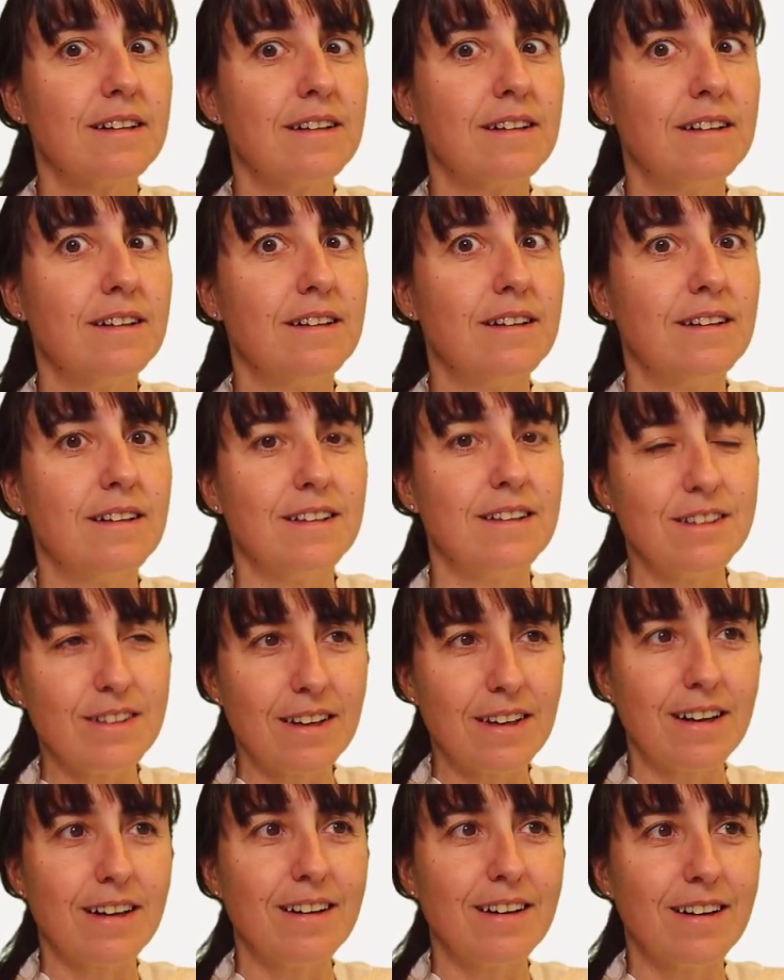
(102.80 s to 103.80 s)
Uh, you
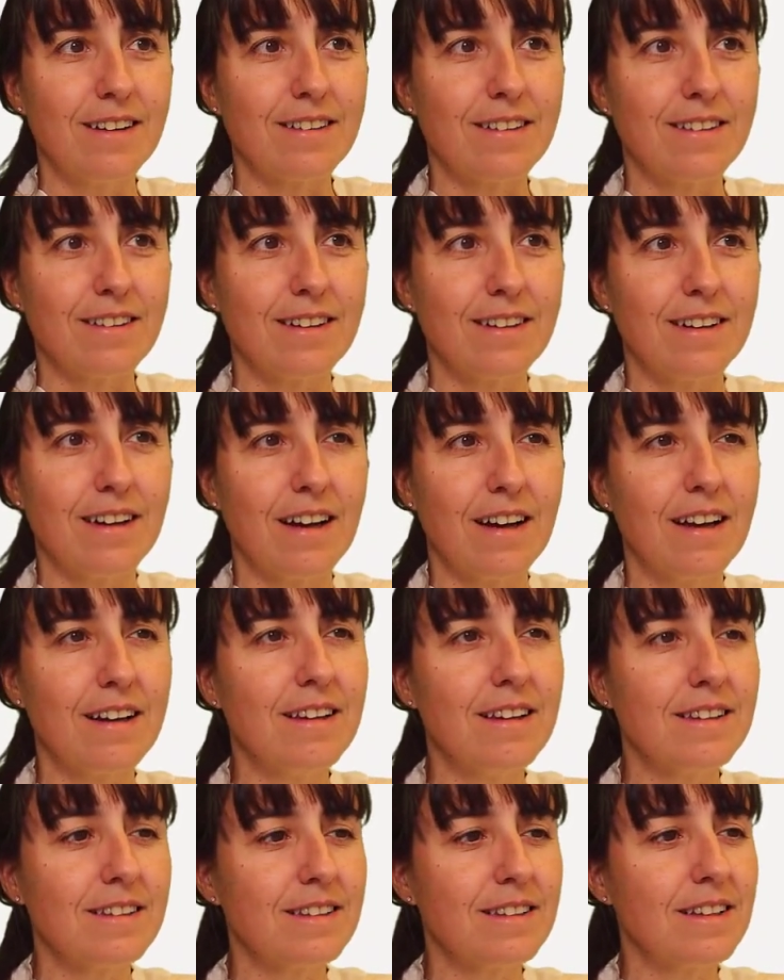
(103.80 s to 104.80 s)
get an error. And
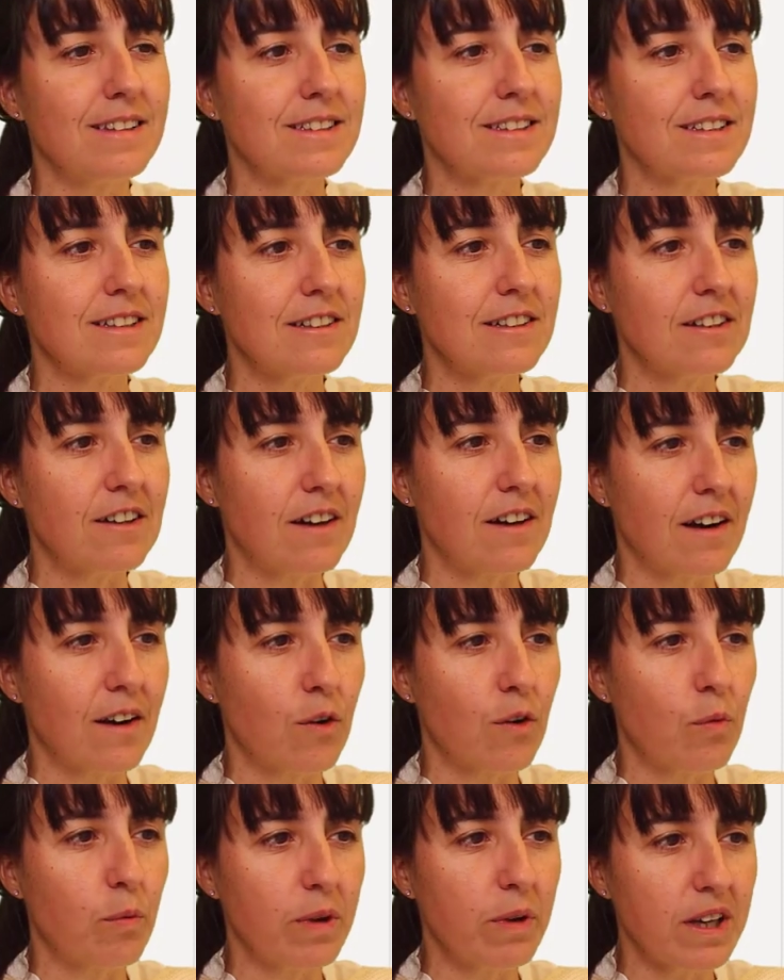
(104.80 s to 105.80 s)
it says here,
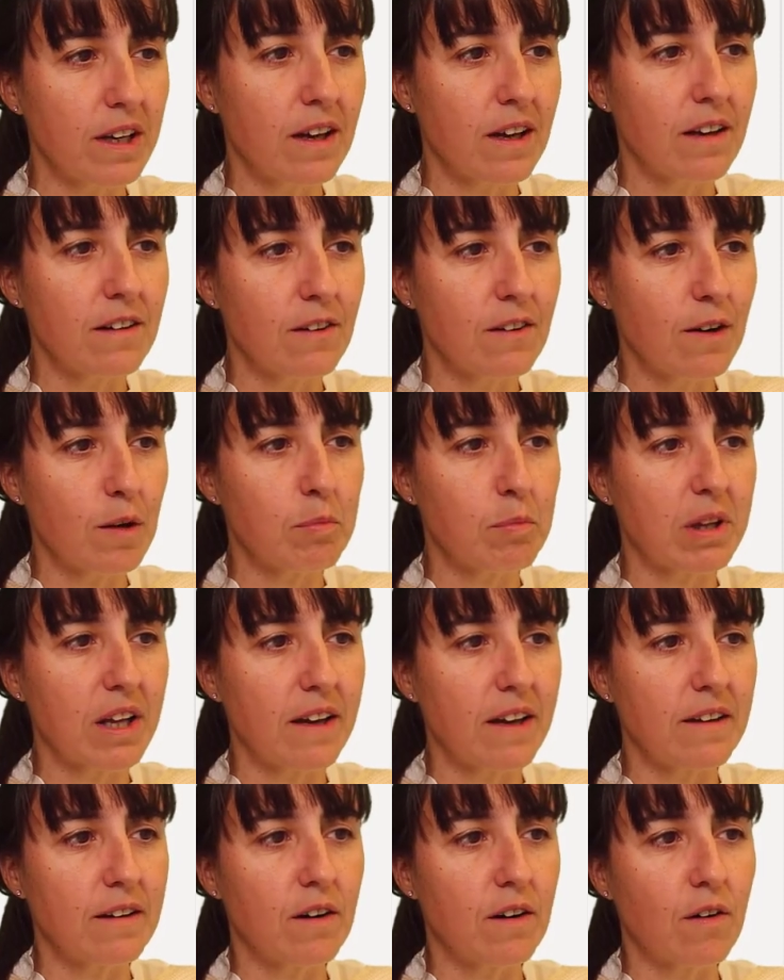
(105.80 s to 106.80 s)
we cannot
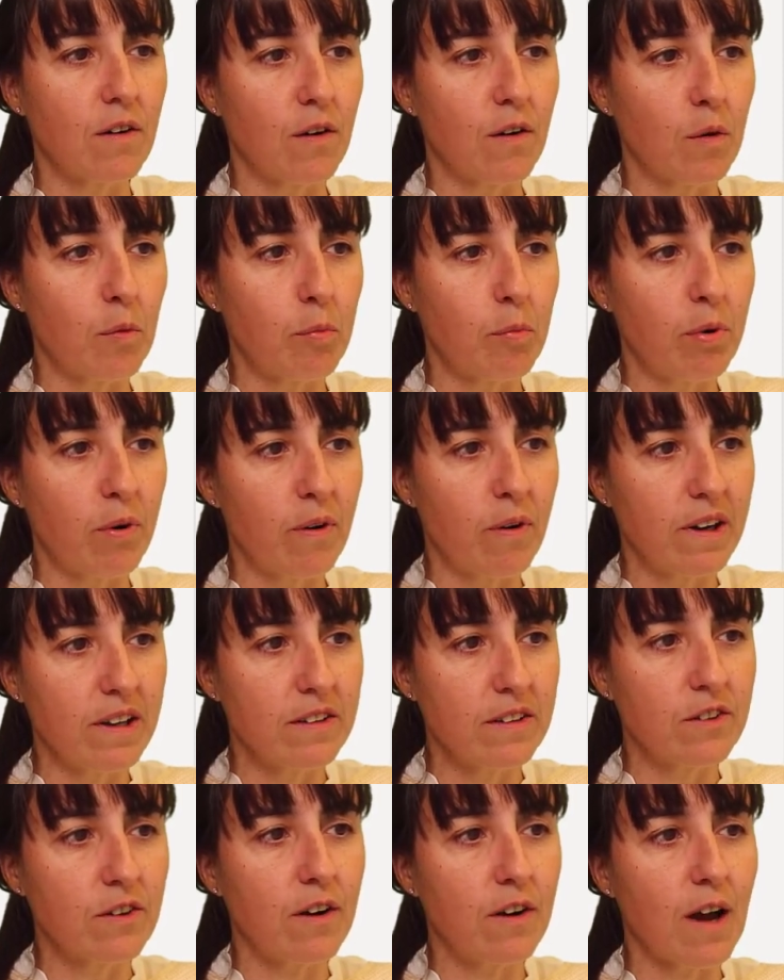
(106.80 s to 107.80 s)
apply
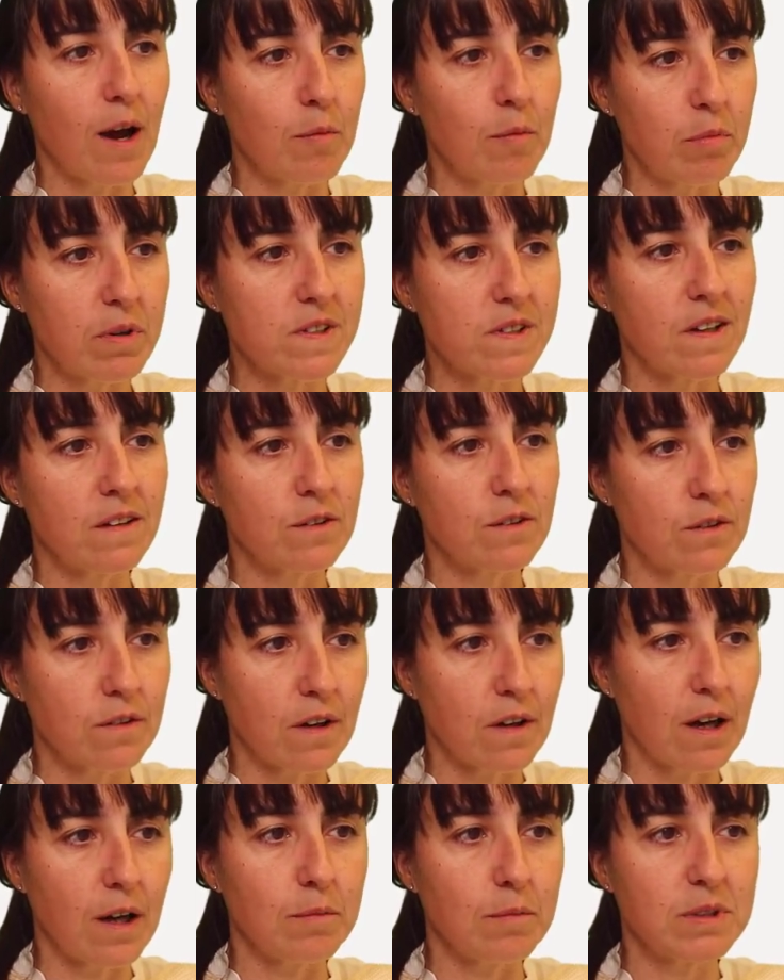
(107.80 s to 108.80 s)
operator ampersand to
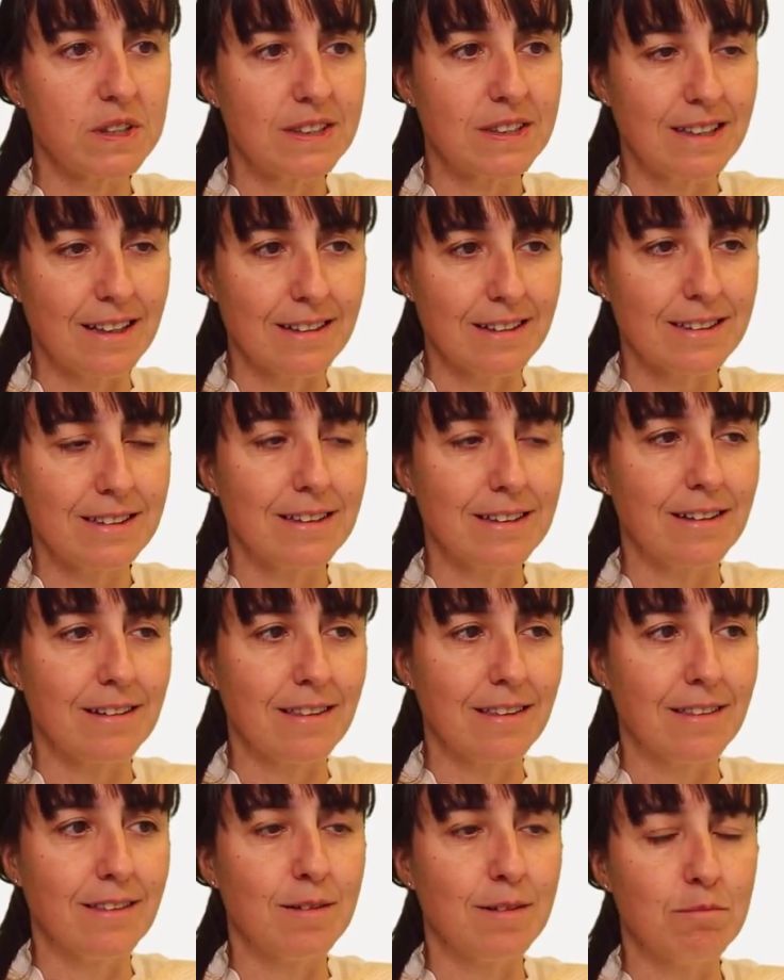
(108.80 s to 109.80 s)
types, text,
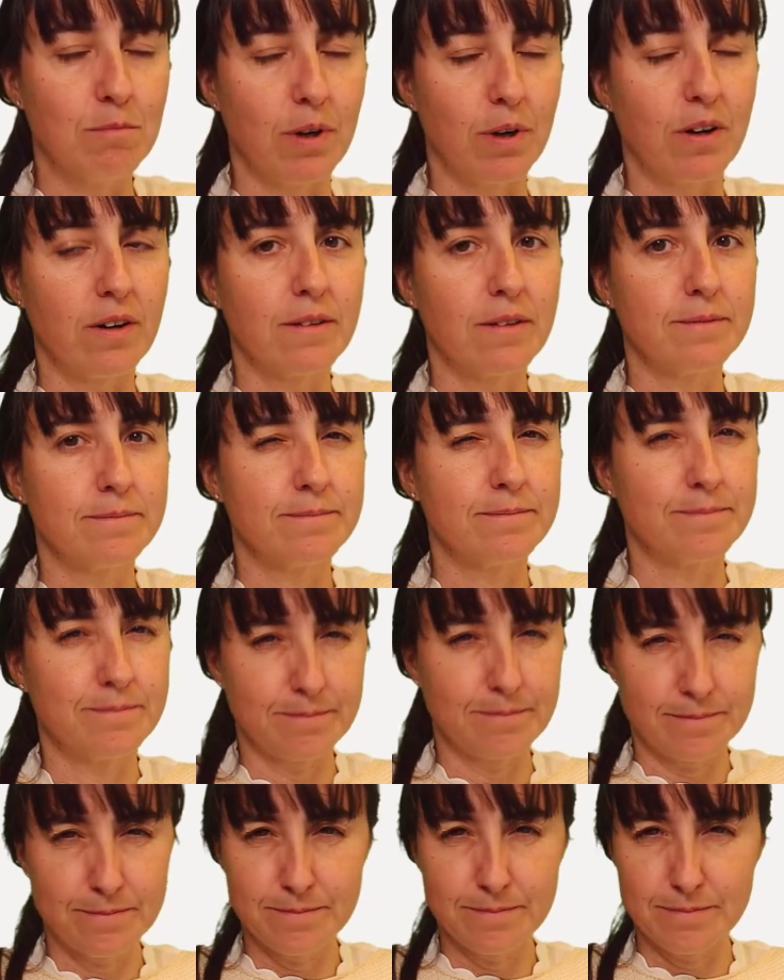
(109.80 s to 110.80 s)
and number.
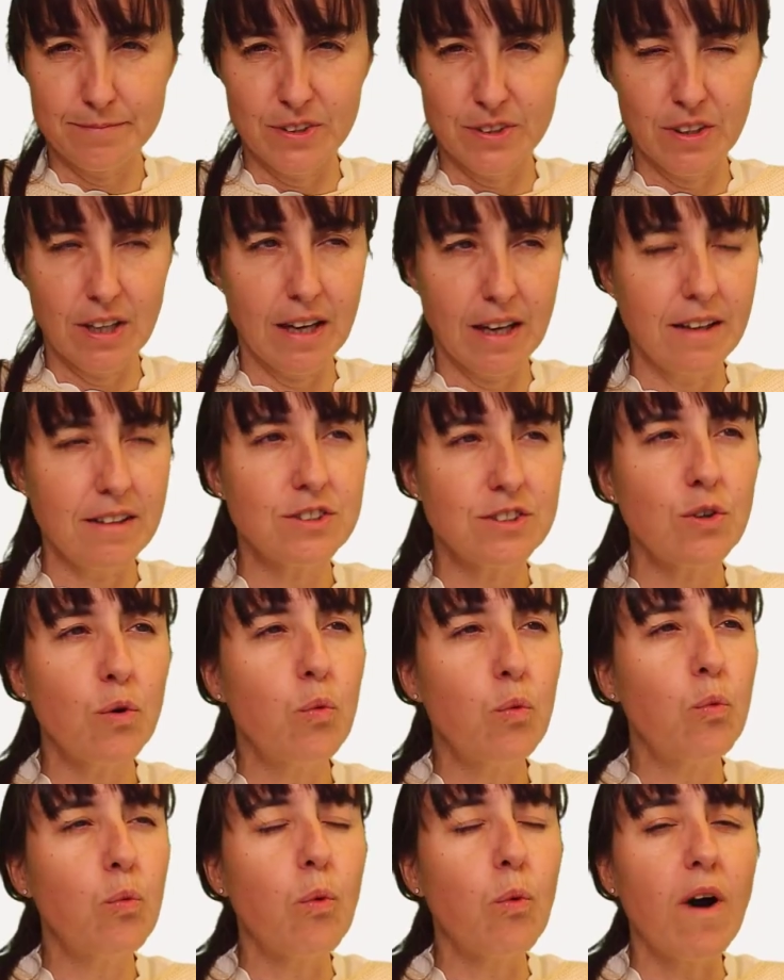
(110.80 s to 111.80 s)
Okay, so
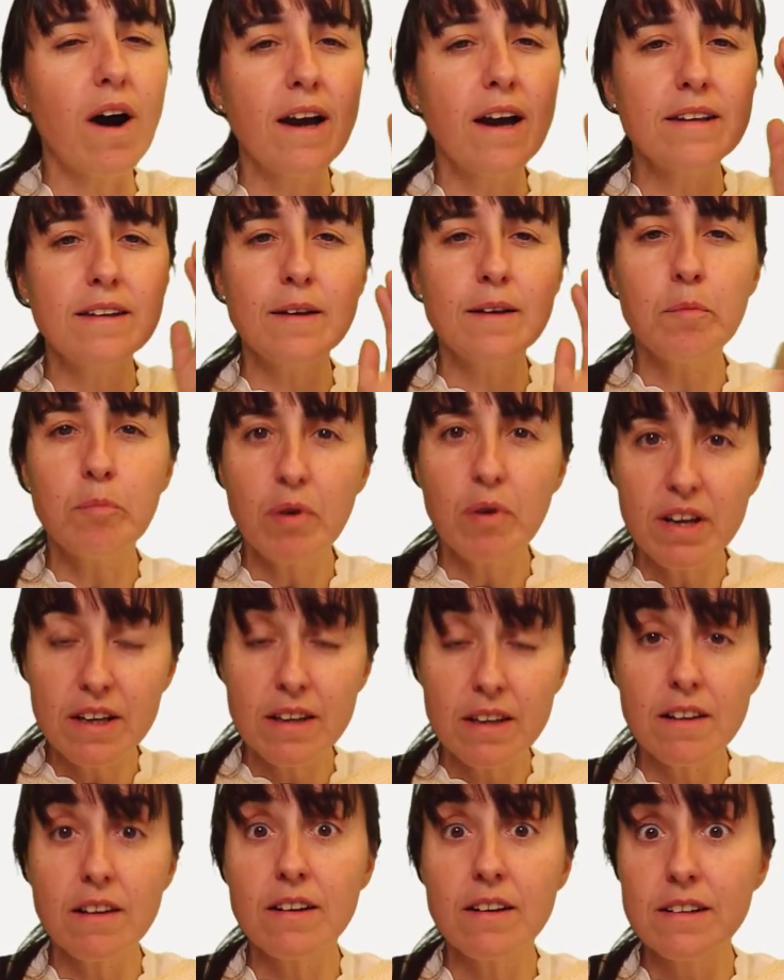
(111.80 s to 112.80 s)
why did it break
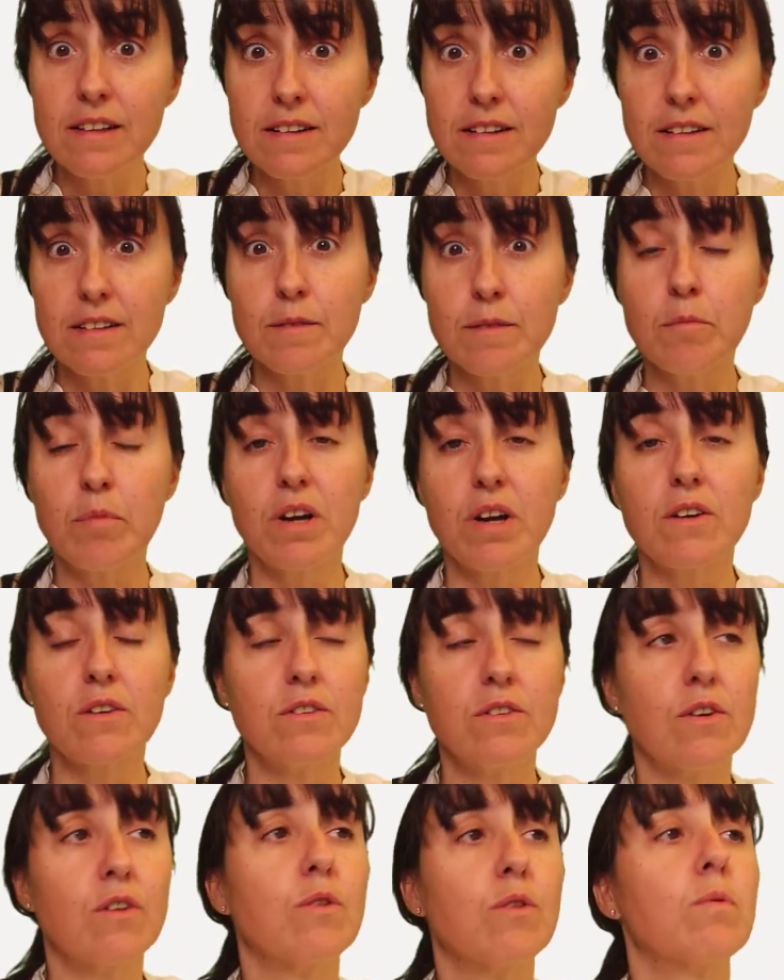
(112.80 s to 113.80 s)
here and it didn't break
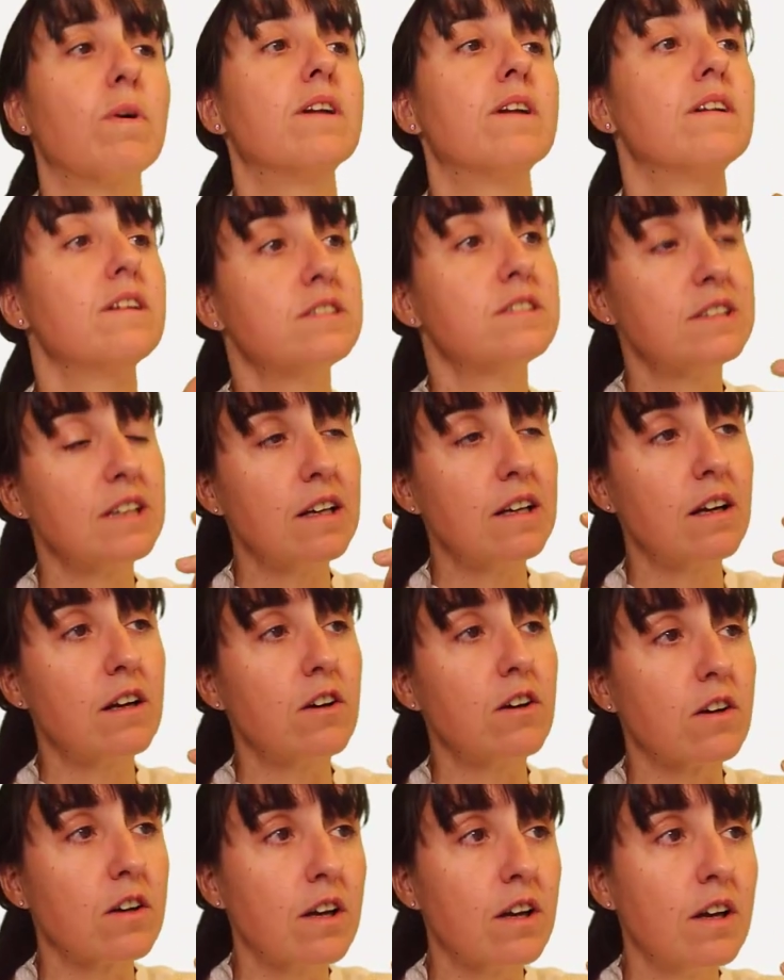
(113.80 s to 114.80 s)
on the other one? Let's take a
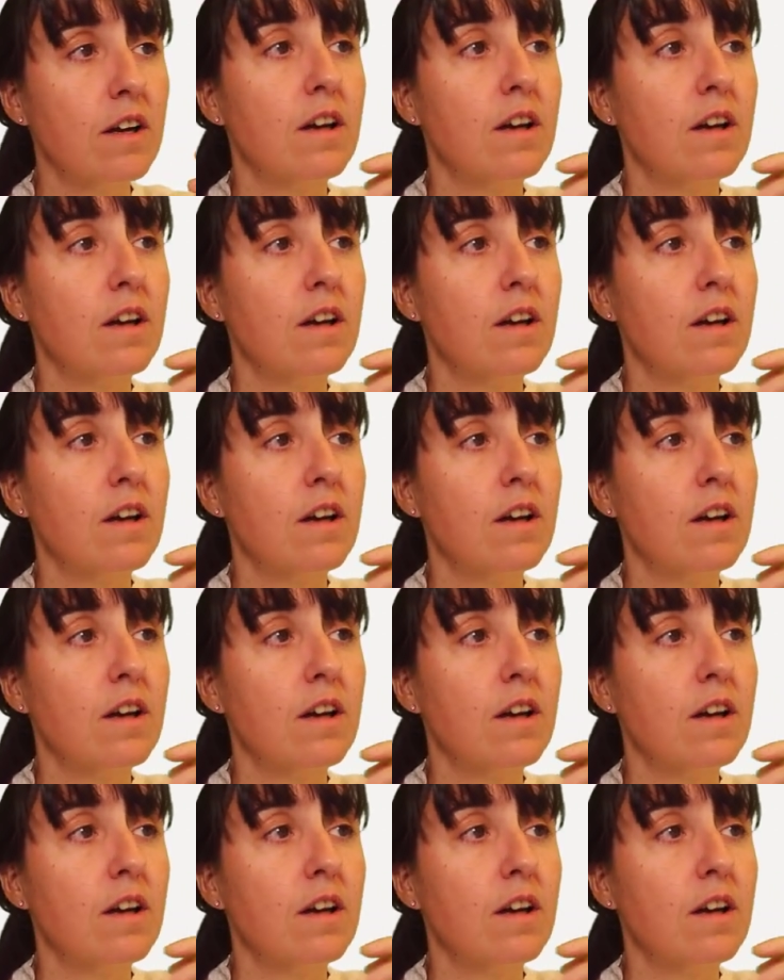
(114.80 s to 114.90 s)
look.